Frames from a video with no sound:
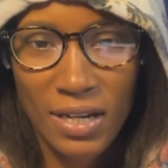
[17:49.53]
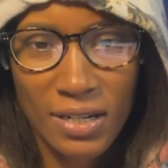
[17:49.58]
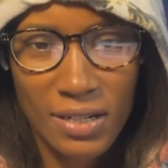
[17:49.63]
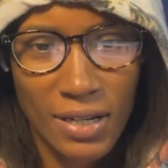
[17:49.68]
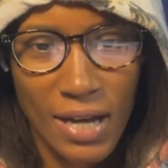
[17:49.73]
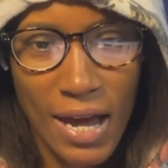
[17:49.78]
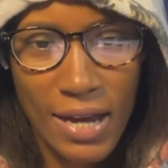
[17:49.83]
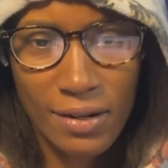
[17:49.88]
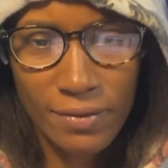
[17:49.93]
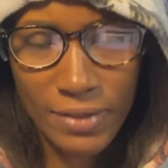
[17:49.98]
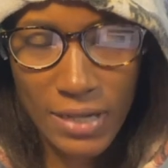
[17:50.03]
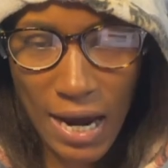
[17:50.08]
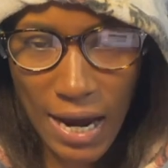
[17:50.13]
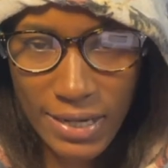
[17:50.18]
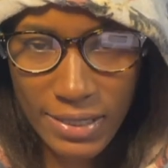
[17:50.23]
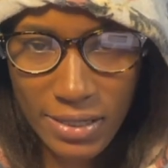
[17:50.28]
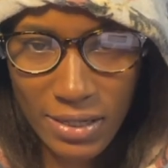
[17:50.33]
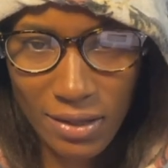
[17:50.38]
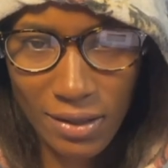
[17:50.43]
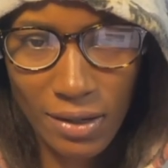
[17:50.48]
It kind of
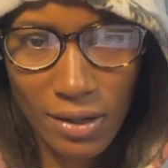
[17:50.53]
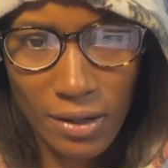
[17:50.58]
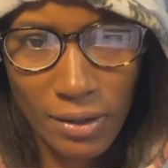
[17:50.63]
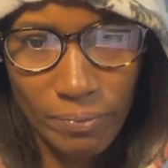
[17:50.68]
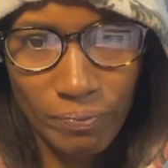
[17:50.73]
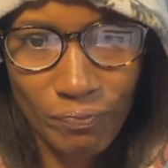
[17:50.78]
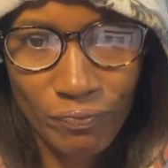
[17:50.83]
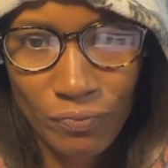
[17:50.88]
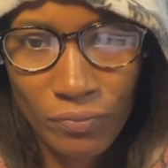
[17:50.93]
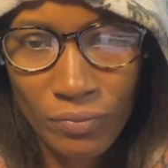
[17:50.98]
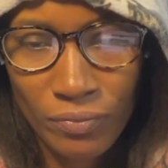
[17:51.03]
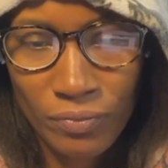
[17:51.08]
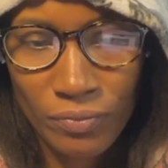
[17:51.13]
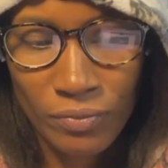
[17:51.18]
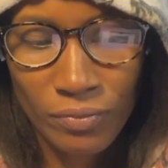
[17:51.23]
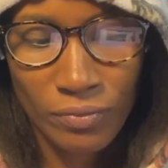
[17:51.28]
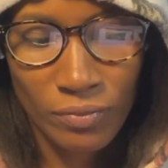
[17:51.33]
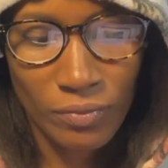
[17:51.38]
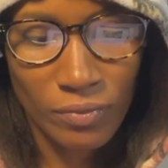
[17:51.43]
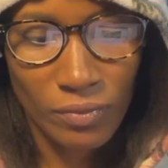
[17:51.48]
ties to the
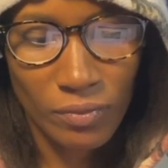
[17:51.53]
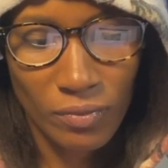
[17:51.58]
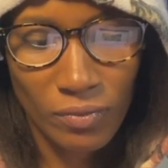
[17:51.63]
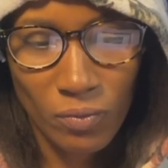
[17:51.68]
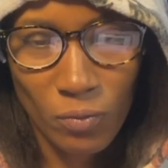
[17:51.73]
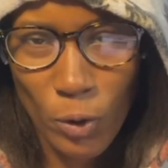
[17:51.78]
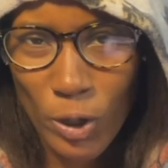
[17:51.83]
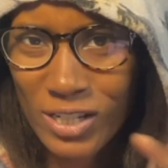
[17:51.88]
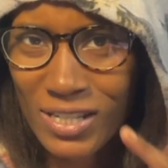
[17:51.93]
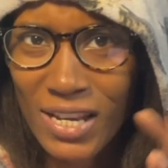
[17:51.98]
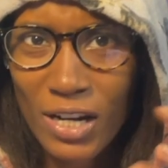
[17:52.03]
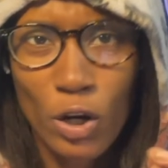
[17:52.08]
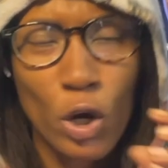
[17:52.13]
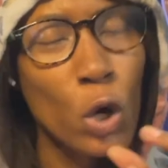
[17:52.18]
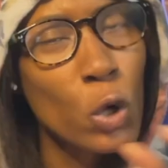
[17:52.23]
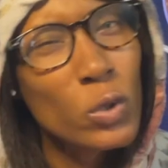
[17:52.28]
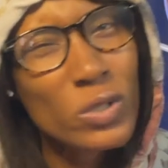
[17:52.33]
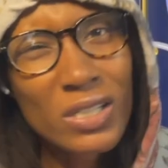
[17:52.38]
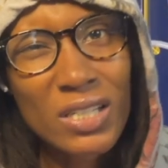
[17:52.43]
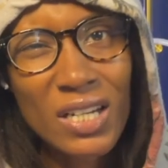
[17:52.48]
where it said
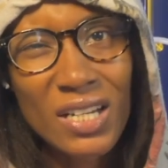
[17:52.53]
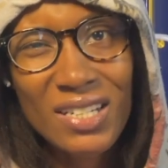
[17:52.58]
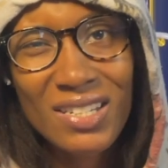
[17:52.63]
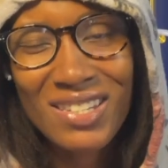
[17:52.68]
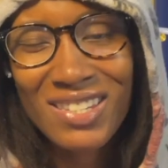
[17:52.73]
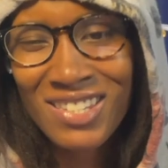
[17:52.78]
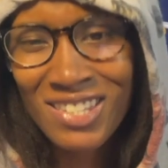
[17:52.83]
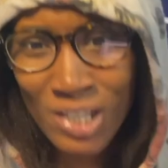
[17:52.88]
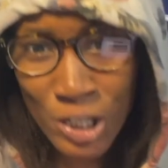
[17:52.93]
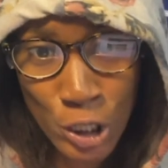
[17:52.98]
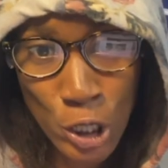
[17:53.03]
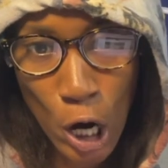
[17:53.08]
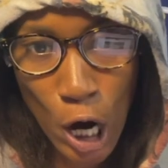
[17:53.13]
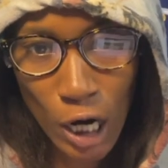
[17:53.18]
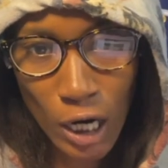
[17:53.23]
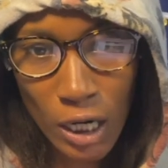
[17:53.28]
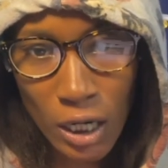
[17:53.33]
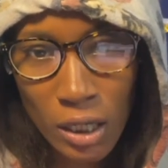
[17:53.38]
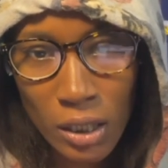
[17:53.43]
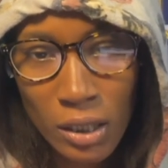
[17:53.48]
cozy and
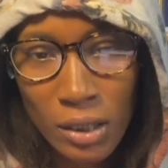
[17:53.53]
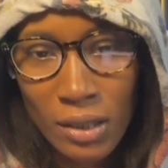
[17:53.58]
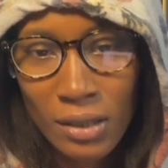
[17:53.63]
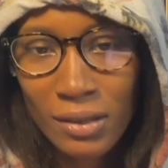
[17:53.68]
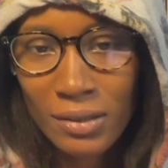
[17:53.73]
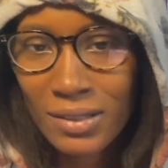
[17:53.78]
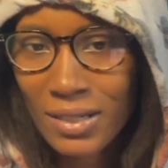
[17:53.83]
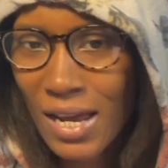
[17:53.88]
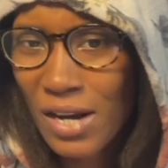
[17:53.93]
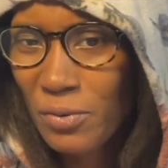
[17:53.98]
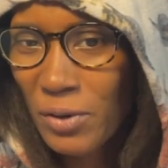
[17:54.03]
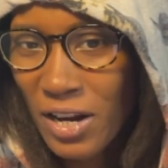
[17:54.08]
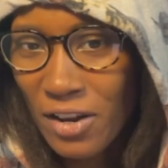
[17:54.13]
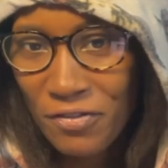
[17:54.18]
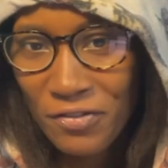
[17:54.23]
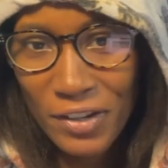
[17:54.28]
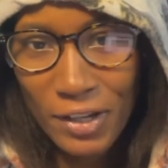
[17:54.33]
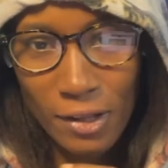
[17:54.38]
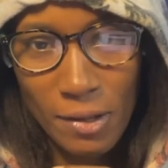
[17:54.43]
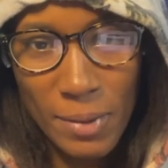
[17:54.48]
stuck. It's kind of what I
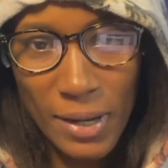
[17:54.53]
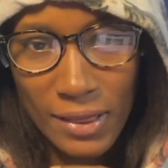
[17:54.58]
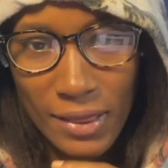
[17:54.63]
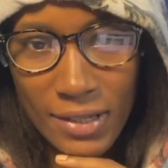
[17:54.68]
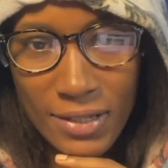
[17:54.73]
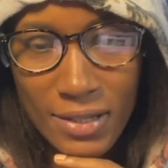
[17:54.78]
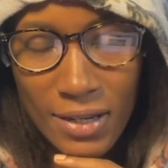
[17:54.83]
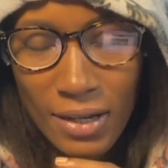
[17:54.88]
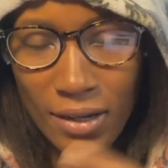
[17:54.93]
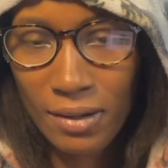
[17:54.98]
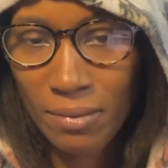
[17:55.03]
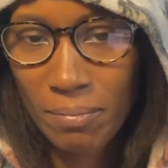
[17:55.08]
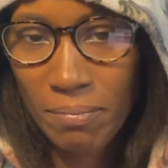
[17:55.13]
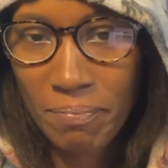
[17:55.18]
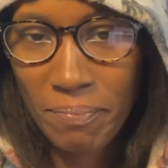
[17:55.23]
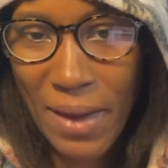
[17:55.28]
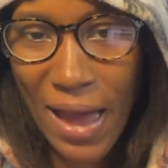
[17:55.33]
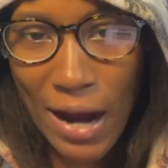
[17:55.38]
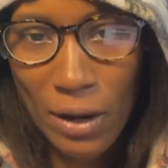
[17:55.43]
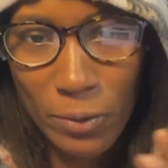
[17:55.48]
feel about this, like,
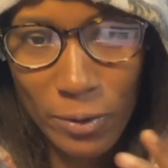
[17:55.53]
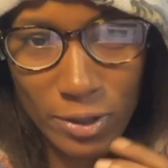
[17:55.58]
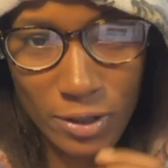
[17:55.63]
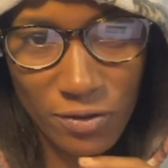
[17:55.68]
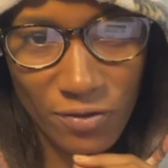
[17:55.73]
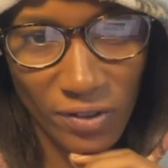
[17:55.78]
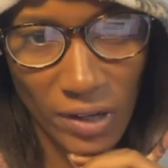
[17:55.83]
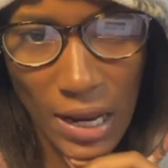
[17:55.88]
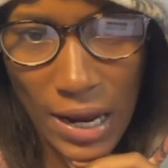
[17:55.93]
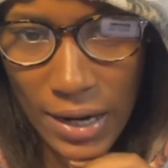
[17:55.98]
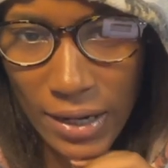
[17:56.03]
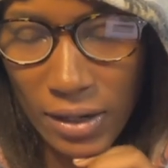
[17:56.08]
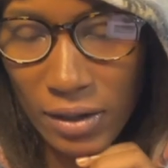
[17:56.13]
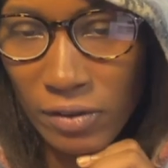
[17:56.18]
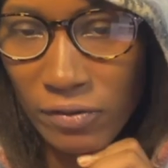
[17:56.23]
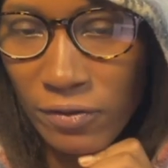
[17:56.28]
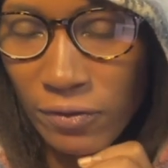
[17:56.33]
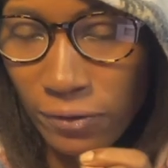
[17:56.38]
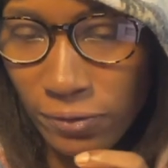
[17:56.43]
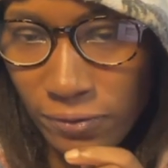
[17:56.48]
backwards flying
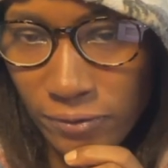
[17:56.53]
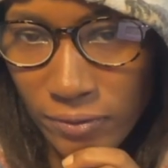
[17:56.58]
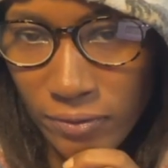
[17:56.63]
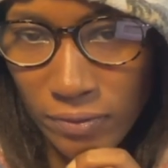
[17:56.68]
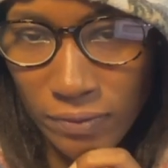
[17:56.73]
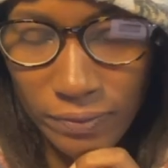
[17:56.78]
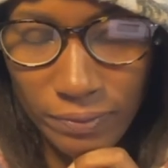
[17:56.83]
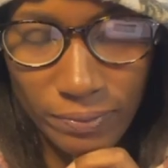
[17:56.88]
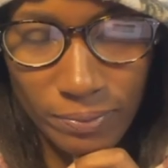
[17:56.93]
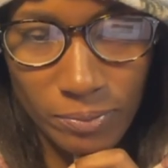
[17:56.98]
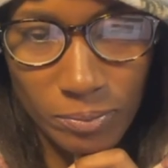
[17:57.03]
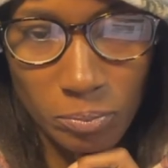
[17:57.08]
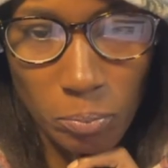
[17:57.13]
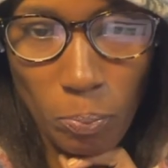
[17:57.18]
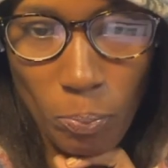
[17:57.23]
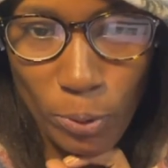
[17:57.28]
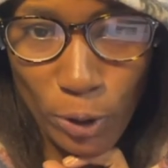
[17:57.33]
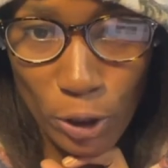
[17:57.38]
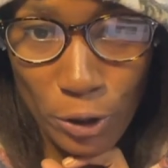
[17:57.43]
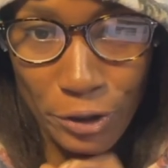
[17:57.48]
of
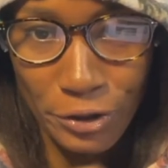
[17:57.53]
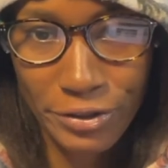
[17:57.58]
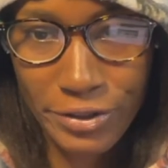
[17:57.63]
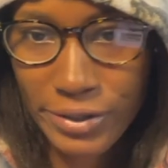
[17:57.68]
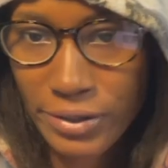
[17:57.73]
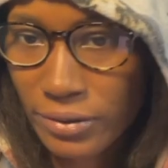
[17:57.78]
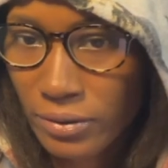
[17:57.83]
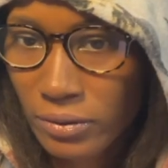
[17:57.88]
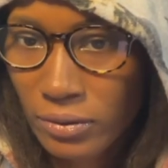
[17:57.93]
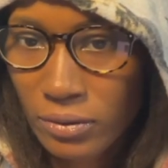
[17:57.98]
birds.